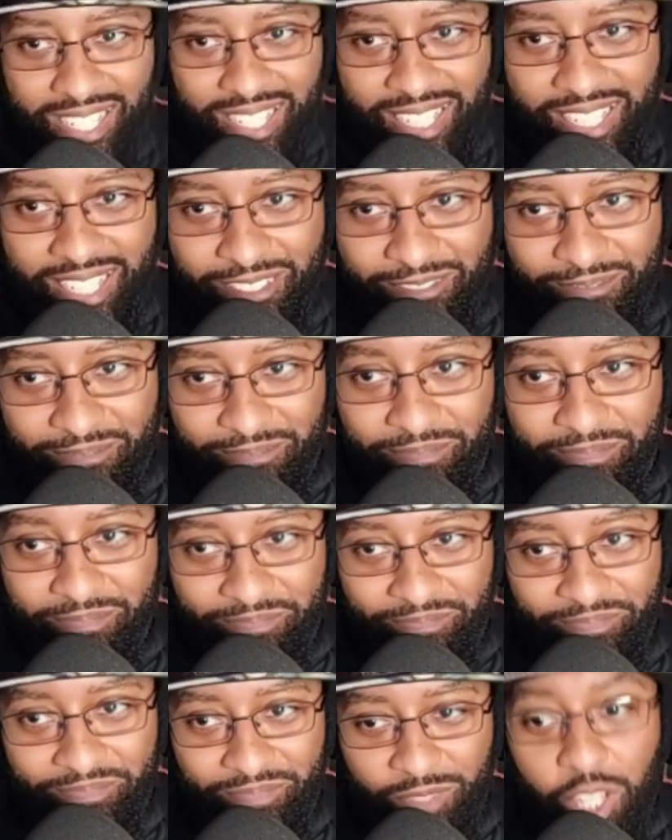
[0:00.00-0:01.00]

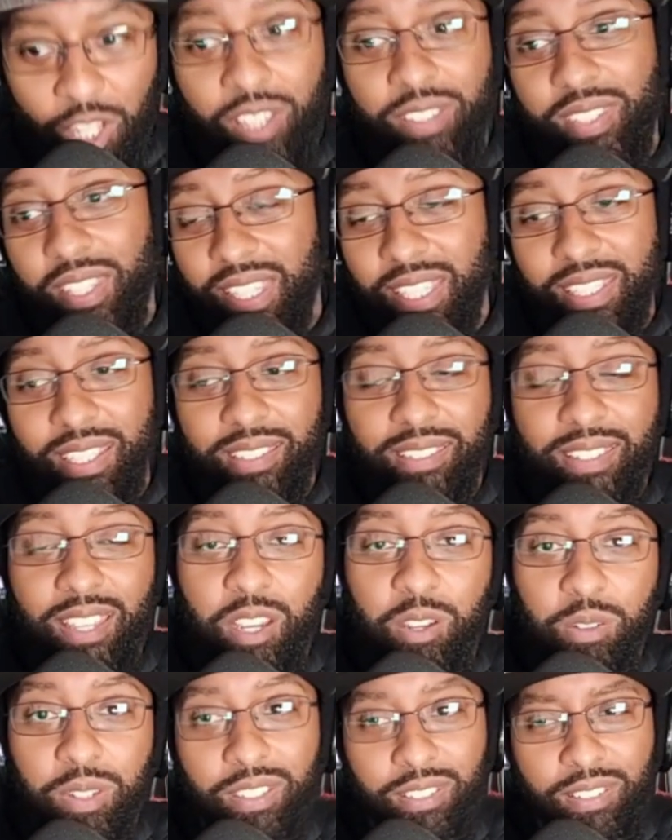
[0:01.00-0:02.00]
At least I think that's how
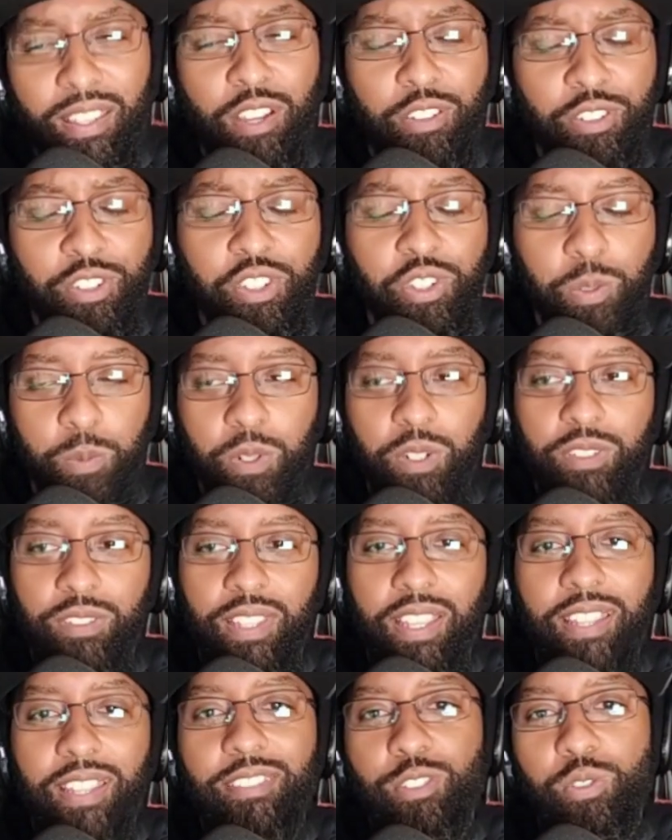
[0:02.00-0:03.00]
it should work.
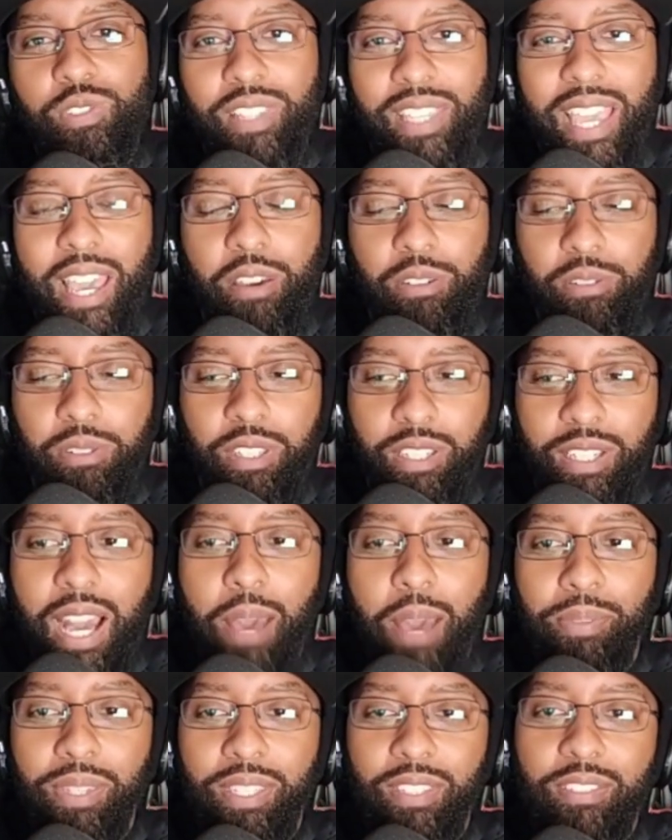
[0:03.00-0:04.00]
That's usually how the
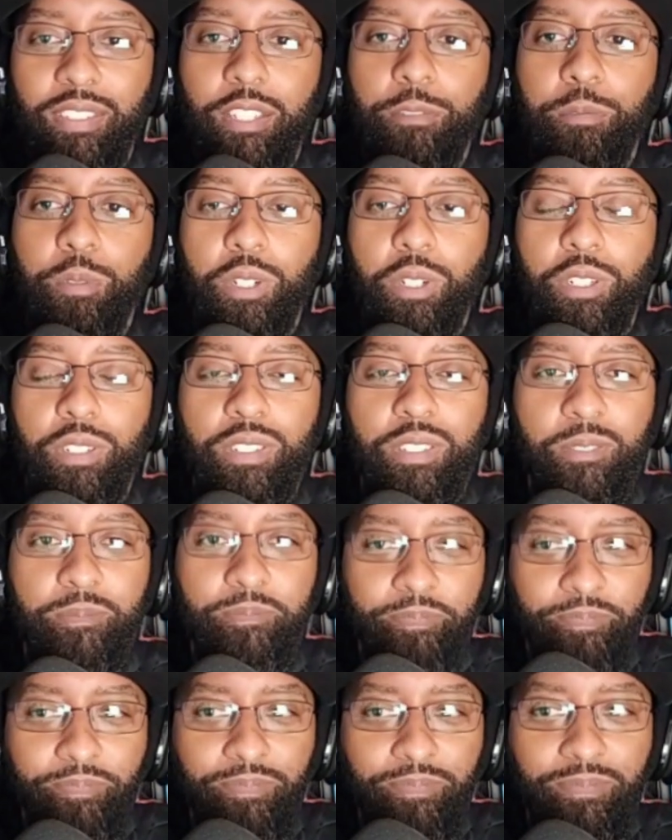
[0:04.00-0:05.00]
copying stuff works.
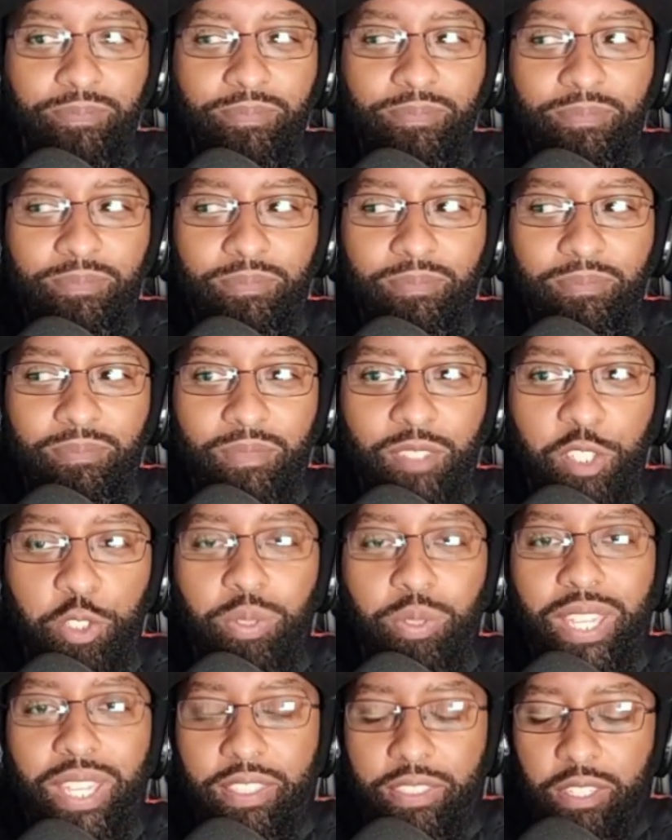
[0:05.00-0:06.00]
You
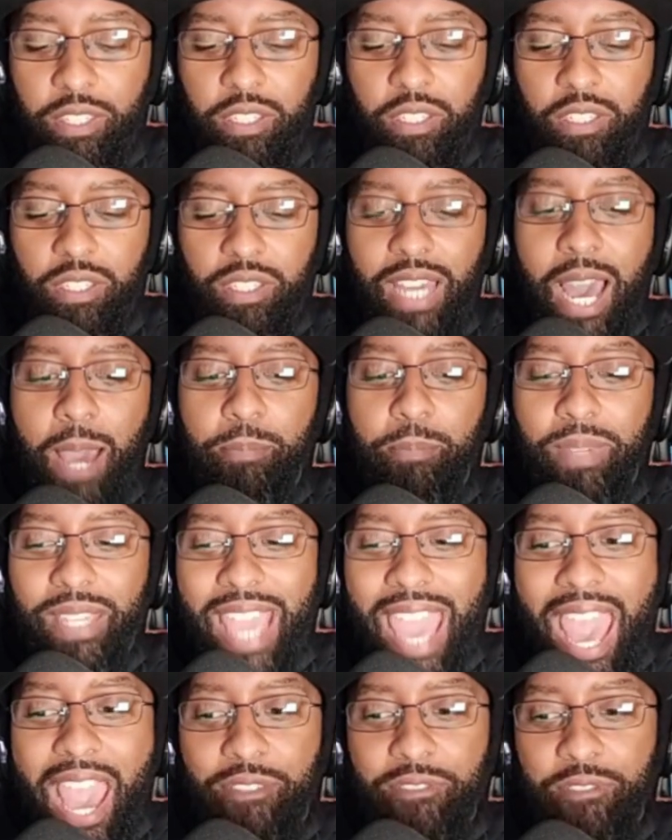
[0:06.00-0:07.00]
get the copy
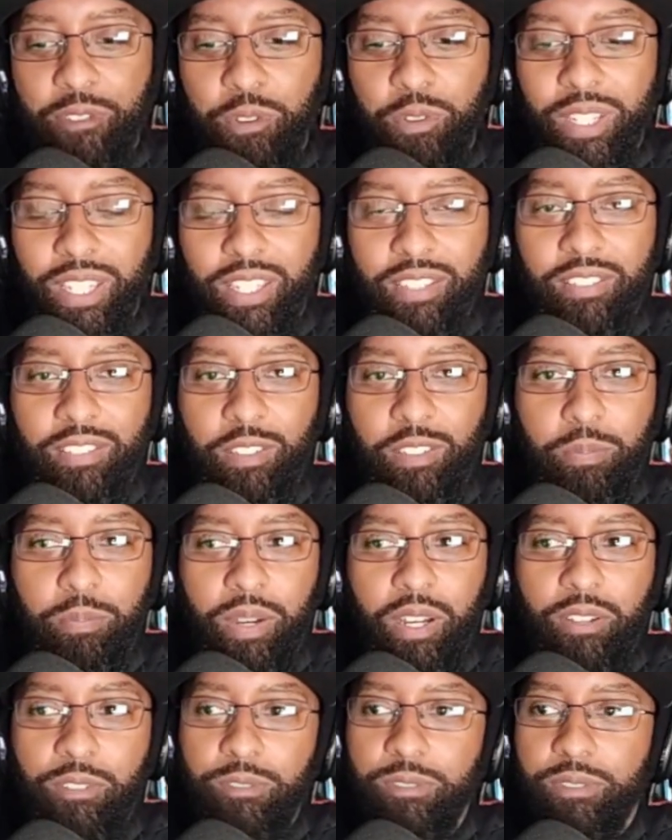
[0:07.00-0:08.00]
after it gets its
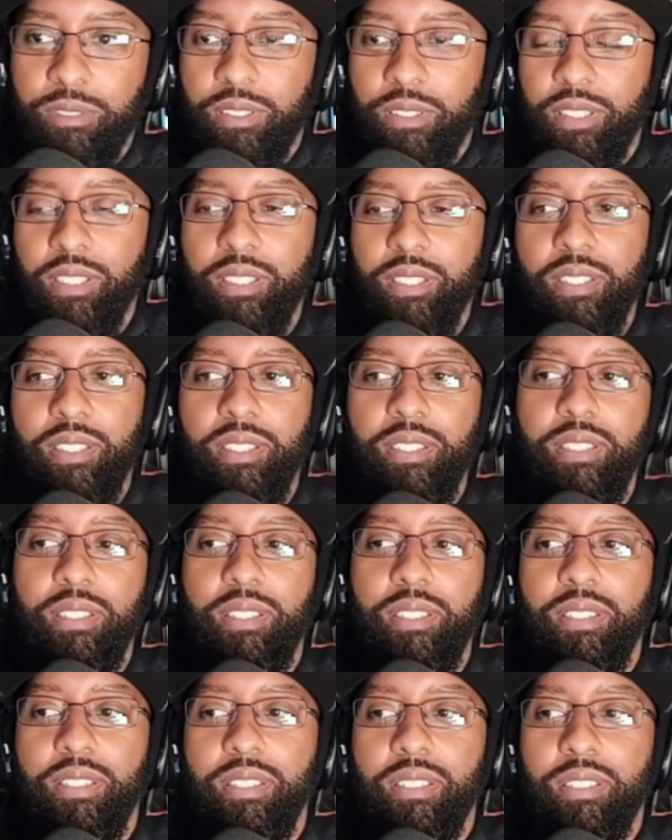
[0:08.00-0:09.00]
buff,
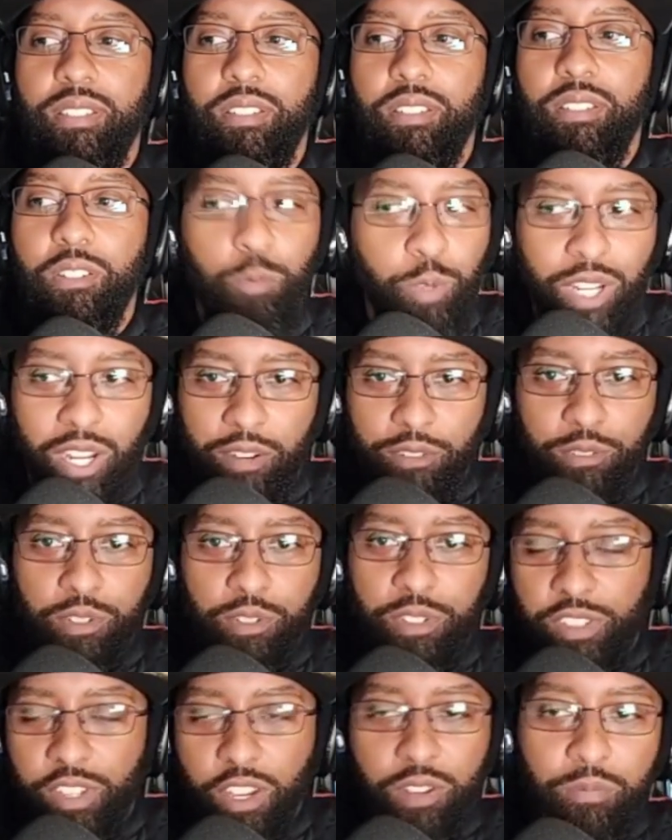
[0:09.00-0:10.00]
or whatever
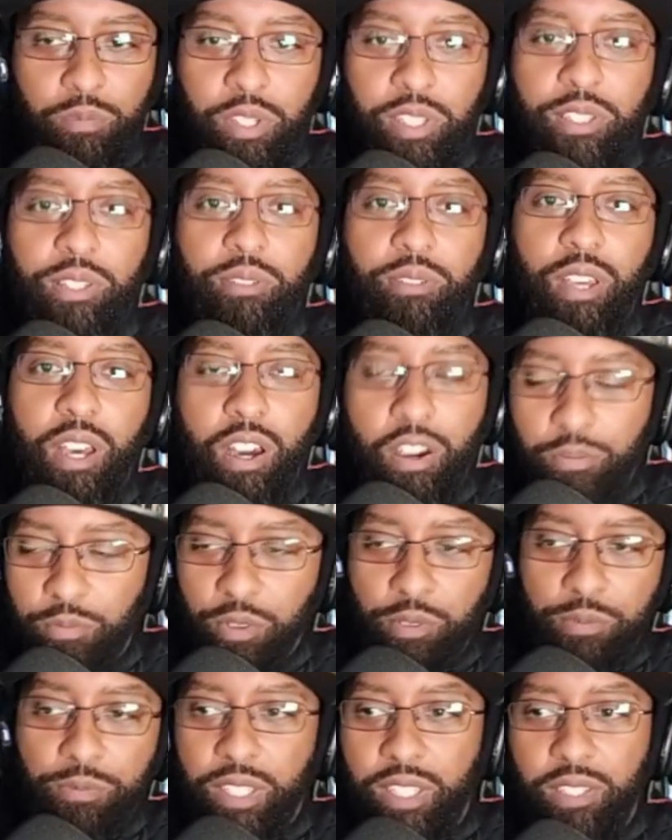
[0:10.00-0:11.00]
its on
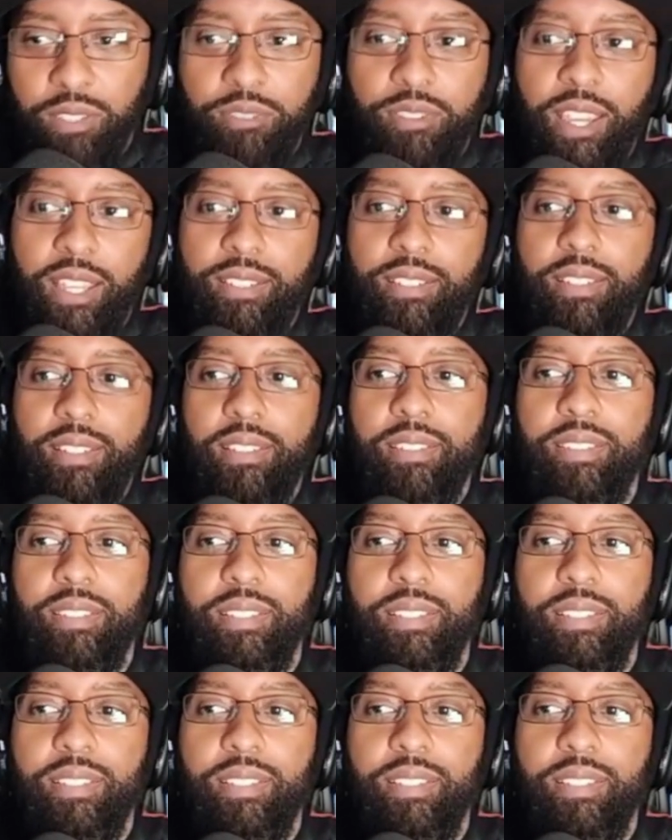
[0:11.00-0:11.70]
reveal effect is.